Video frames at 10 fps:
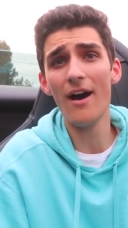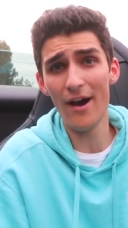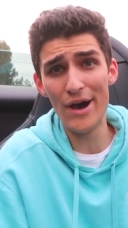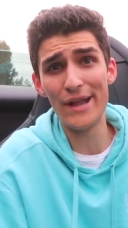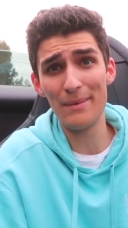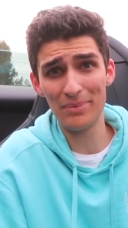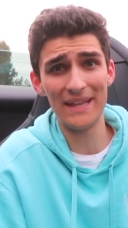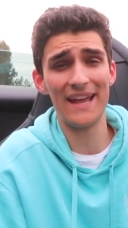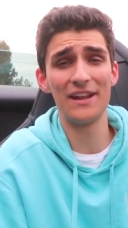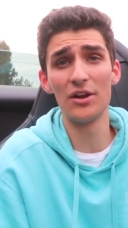on
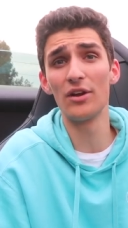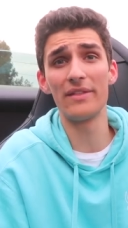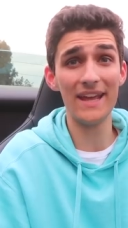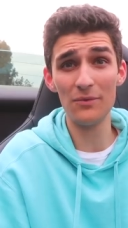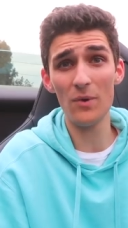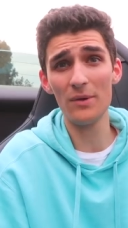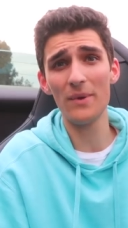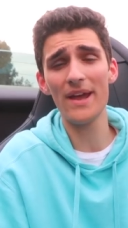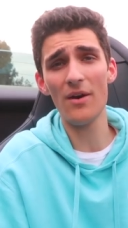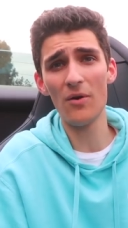planet Earth in one
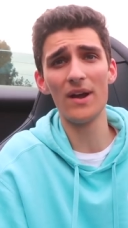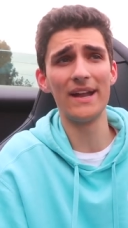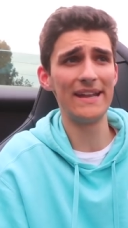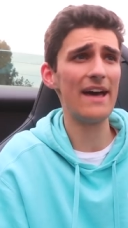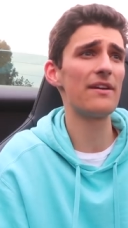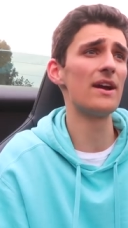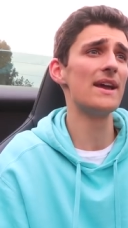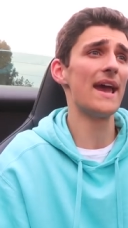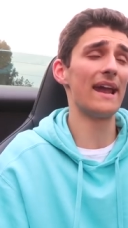way or another.